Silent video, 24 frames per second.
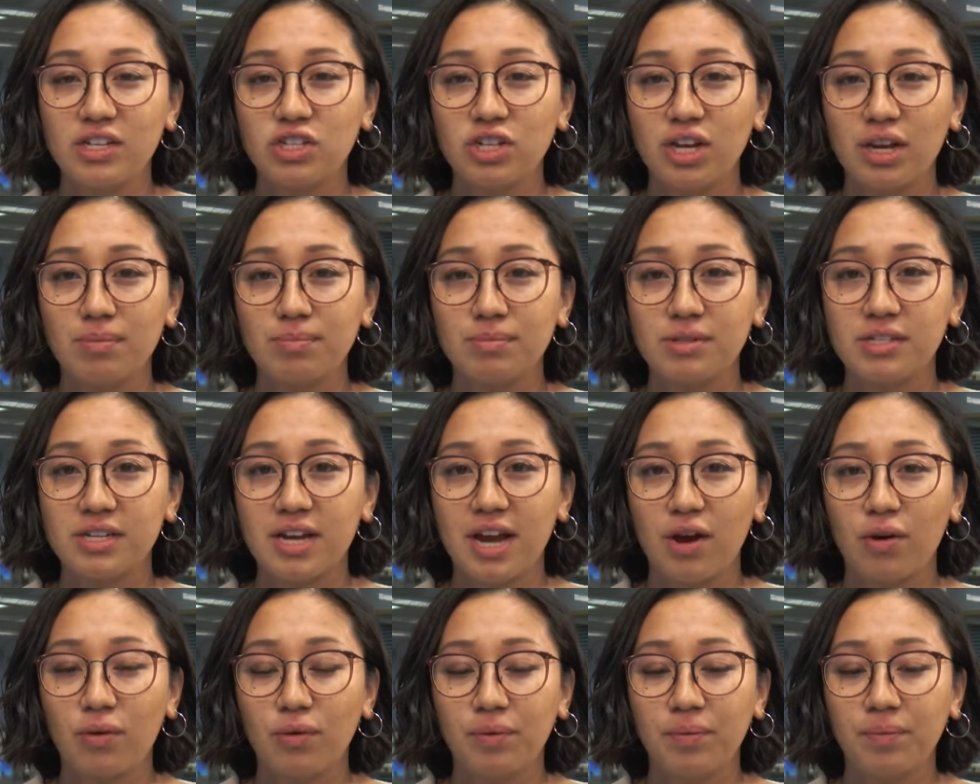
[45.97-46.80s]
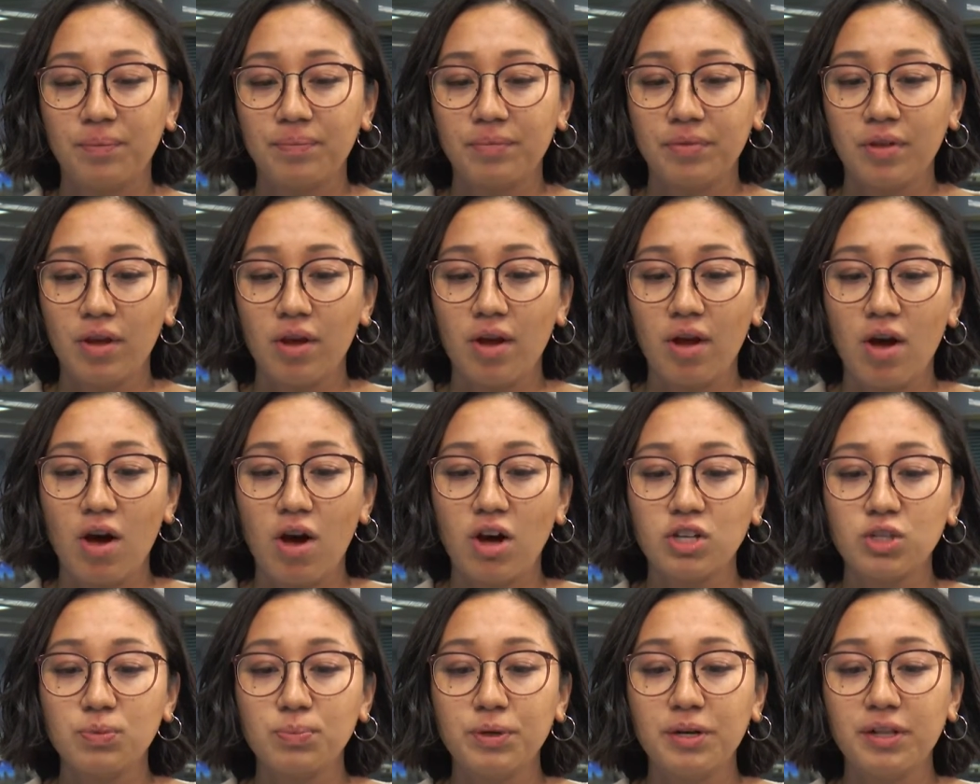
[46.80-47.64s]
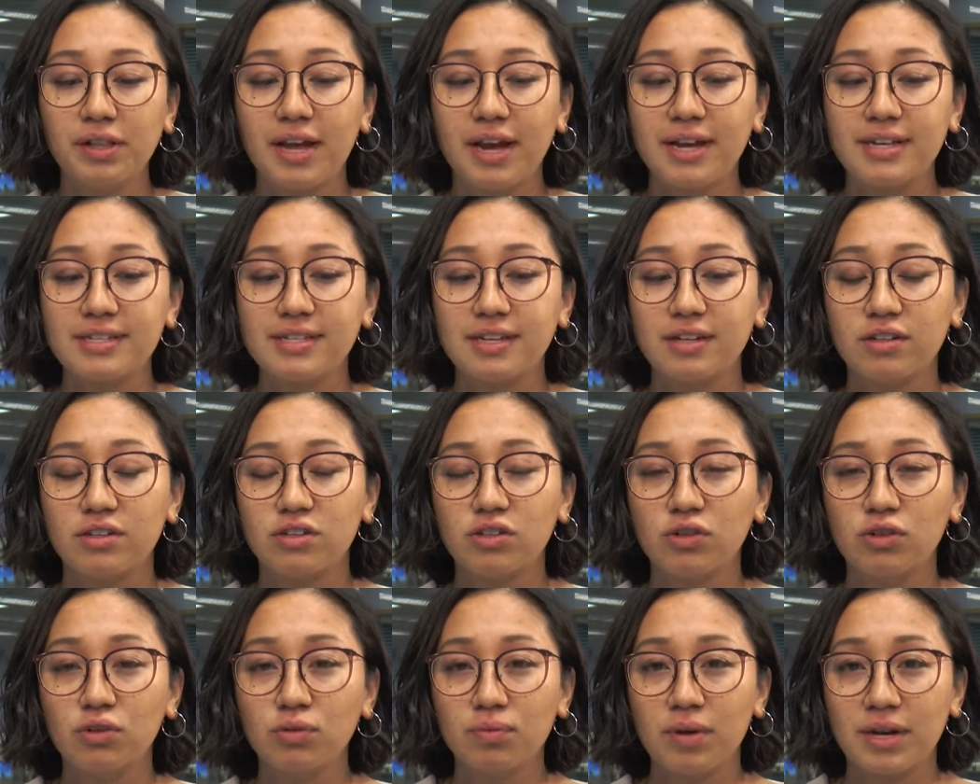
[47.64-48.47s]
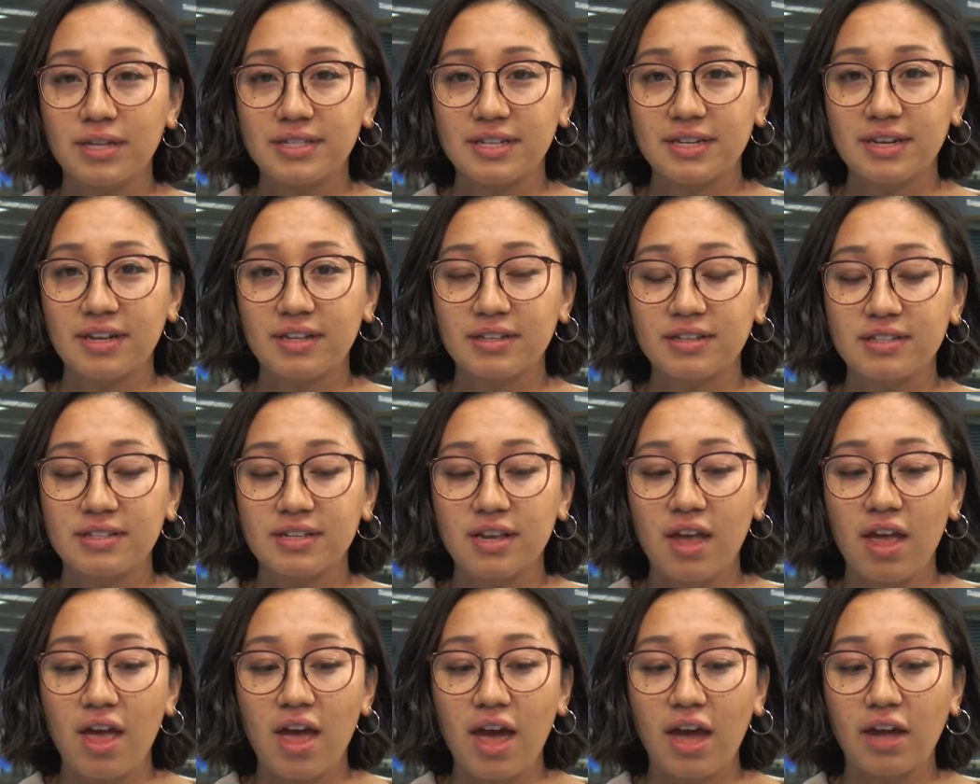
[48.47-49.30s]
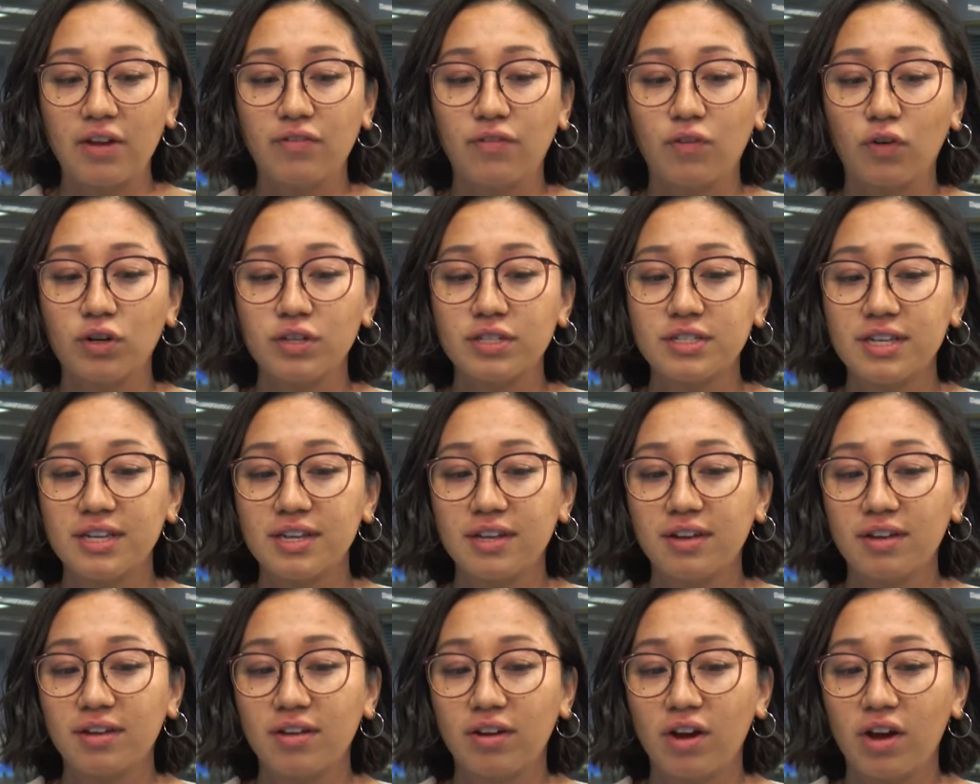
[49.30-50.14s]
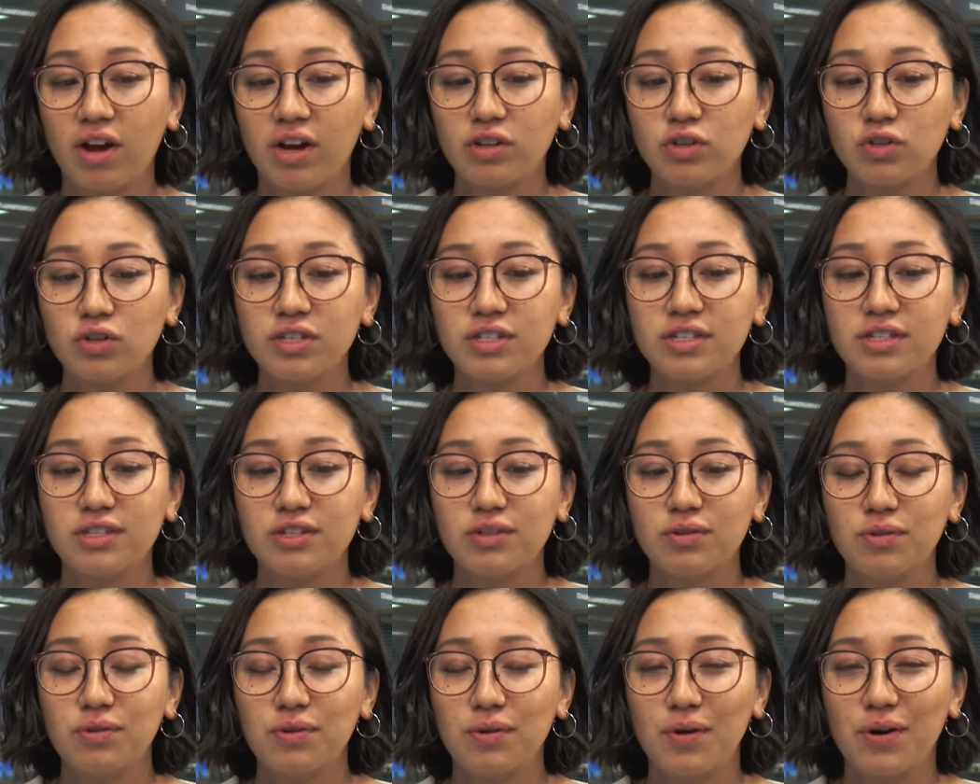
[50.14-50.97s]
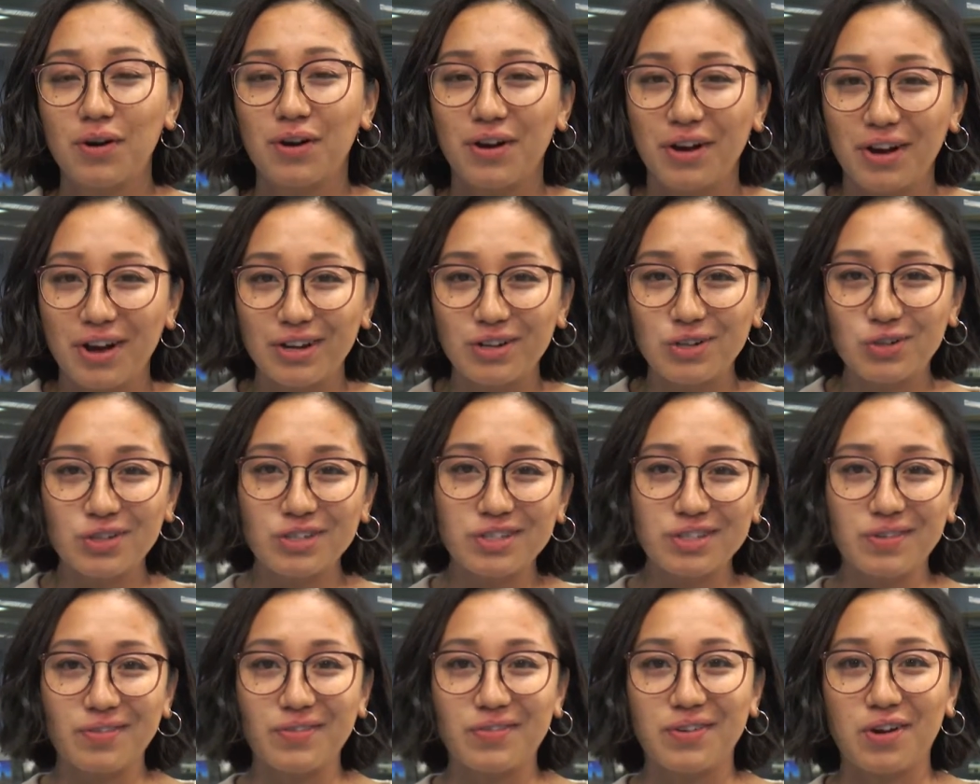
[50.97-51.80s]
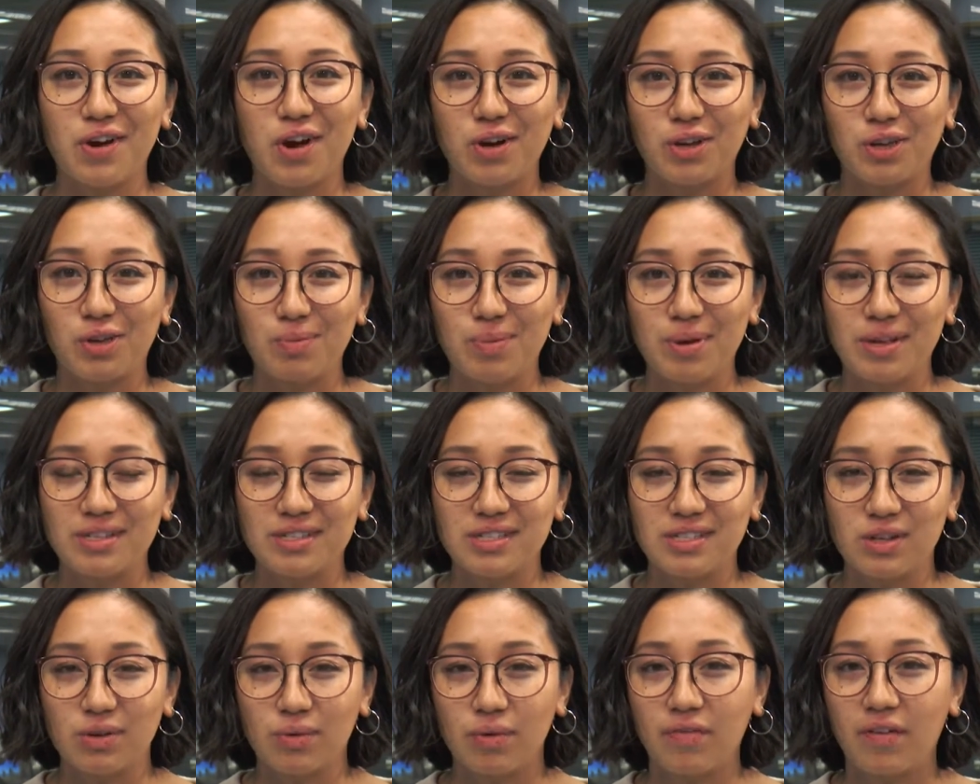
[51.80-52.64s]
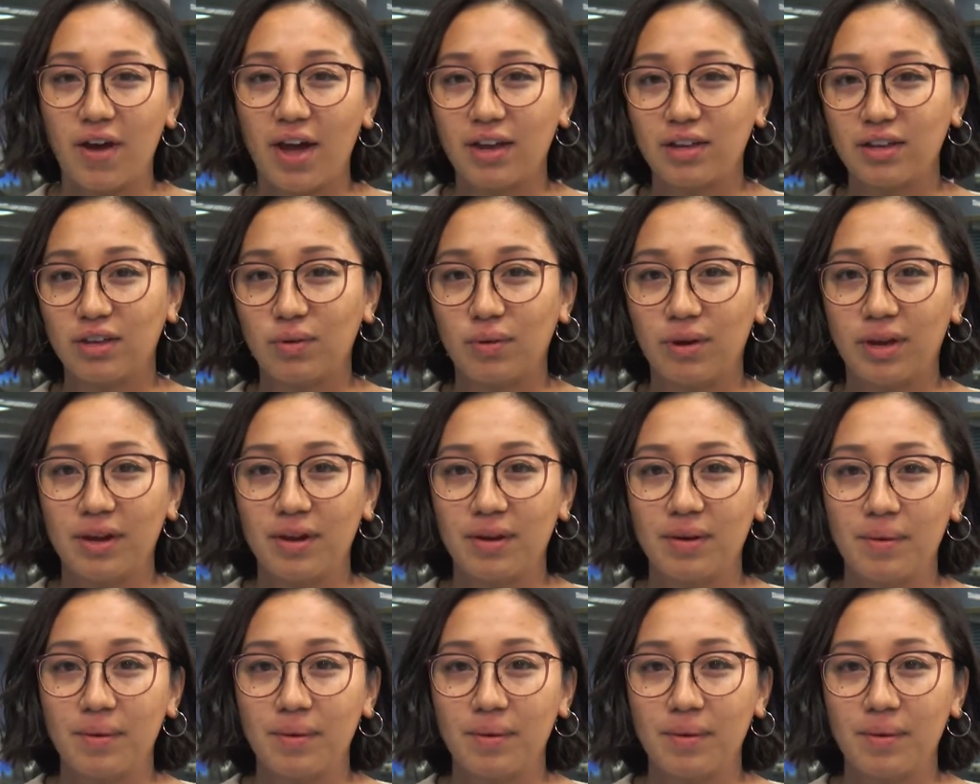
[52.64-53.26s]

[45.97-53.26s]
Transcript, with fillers: Jamestown, hospitalizing two residents and forcing hundreds, to, hundreds of occupants to evacuate.